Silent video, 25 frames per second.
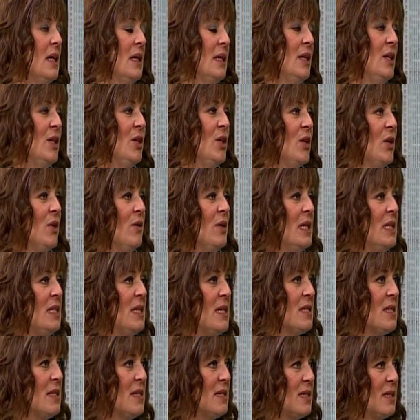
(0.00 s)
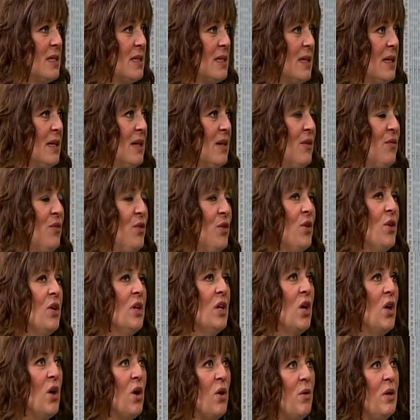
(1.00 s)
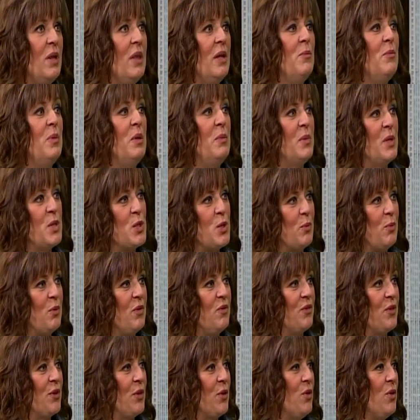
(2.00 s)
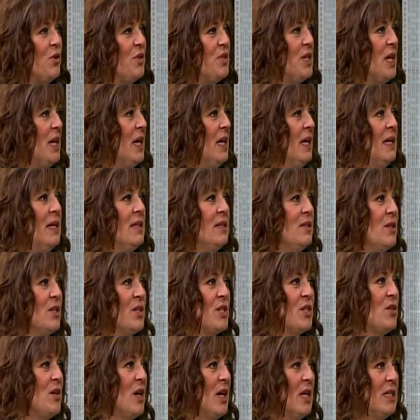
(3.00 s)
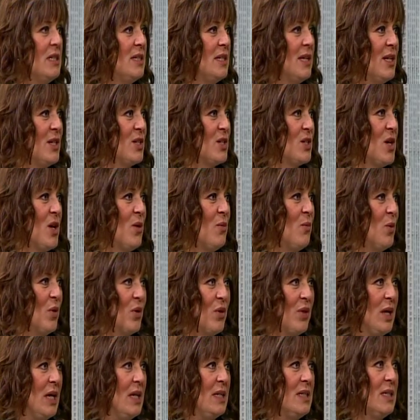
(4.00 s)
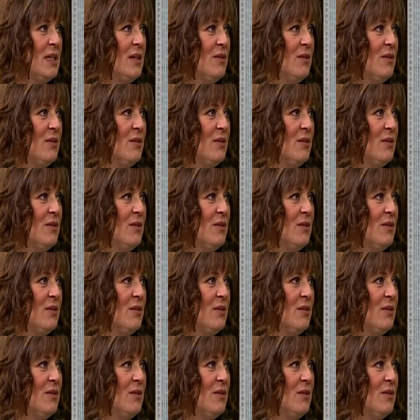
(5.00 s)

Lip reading: if you're going to go and then be miserable for the whole day, it's not worth it.